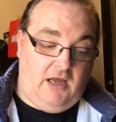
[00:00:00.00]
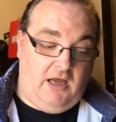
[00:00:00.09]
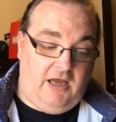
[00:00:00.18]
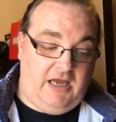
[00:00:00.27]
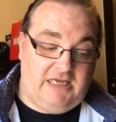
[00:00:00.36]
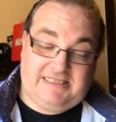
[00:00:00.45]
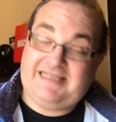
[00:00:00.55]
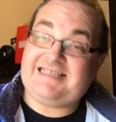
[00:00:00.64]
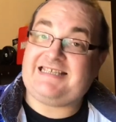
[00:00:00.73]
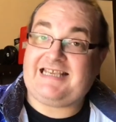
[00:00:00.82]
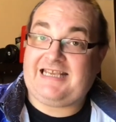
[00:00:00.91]

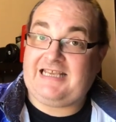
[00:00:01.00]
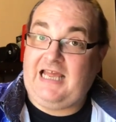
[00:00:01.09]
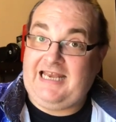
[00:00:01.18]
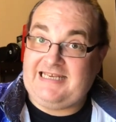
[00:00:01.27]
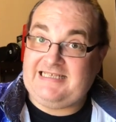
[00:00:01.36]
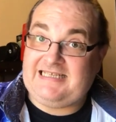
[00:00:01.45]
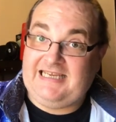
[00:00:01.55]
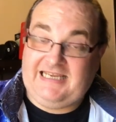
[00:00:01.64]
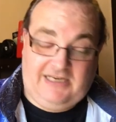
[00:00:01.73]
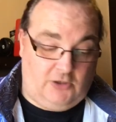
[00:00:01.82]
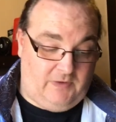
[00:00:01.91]
This is a
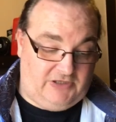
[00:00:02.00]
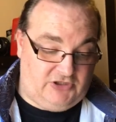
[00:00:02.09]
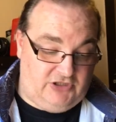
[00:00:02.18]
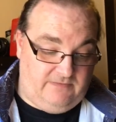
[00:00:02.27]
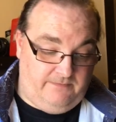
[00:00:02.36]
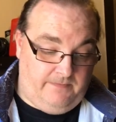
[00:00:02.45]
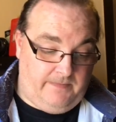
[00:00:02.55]
lenticular question.